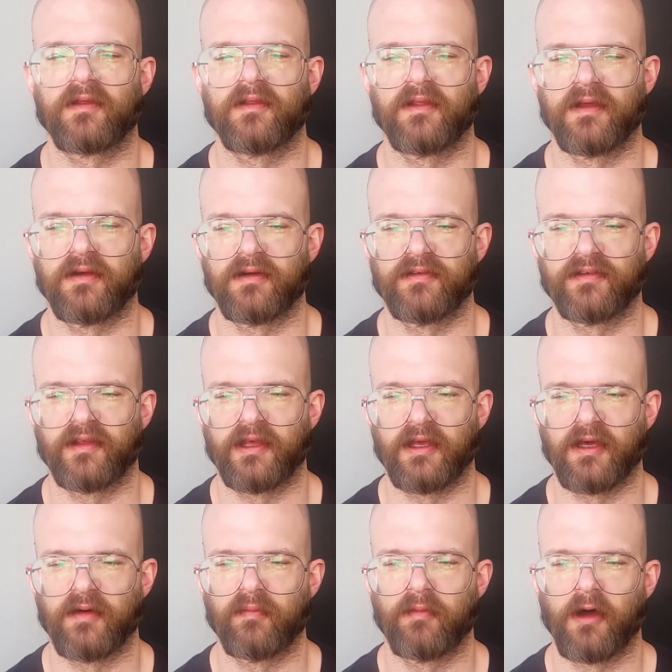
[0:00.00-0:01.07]
there's
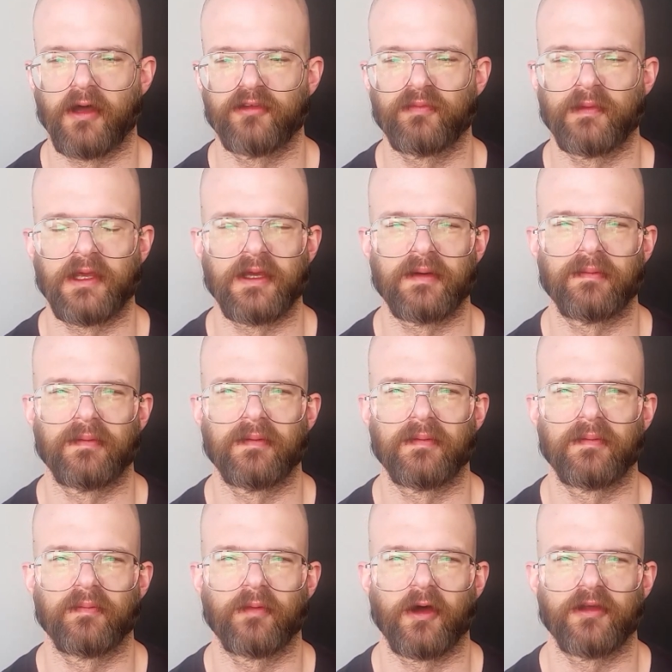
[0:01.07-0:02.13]
like a Boss Man
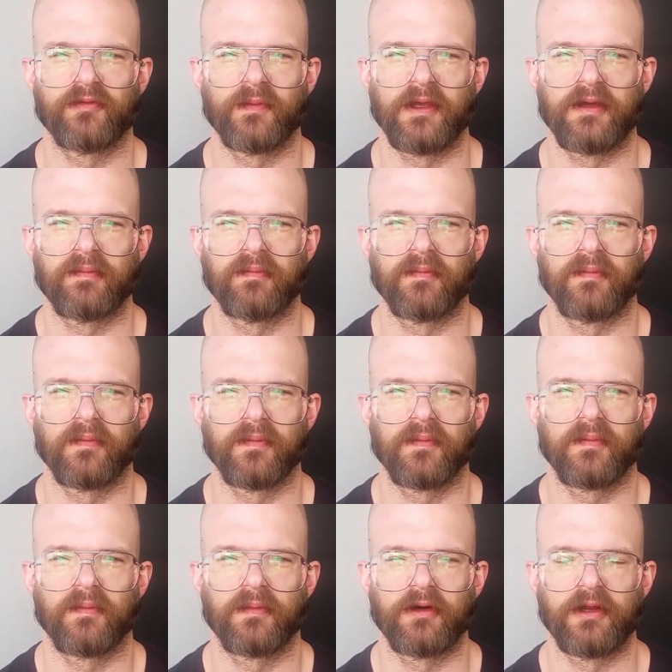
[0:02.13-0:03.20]

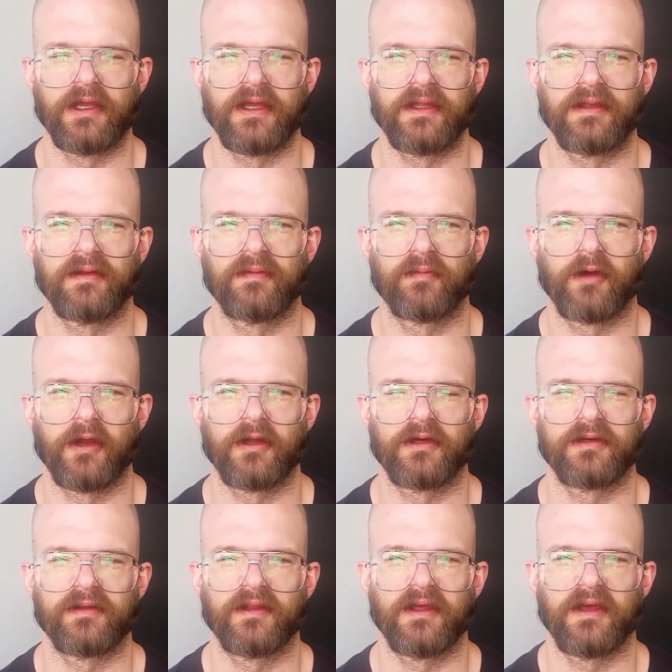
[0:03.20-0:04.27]
brand
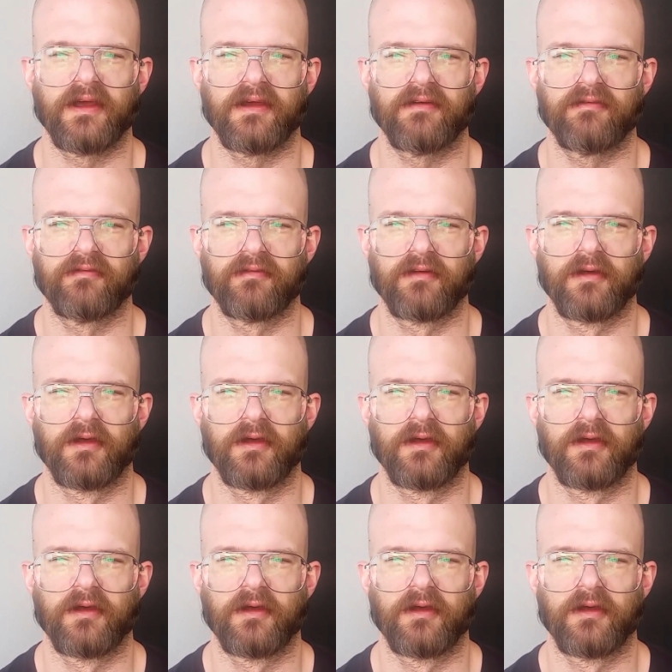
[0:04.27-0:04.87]
product. They have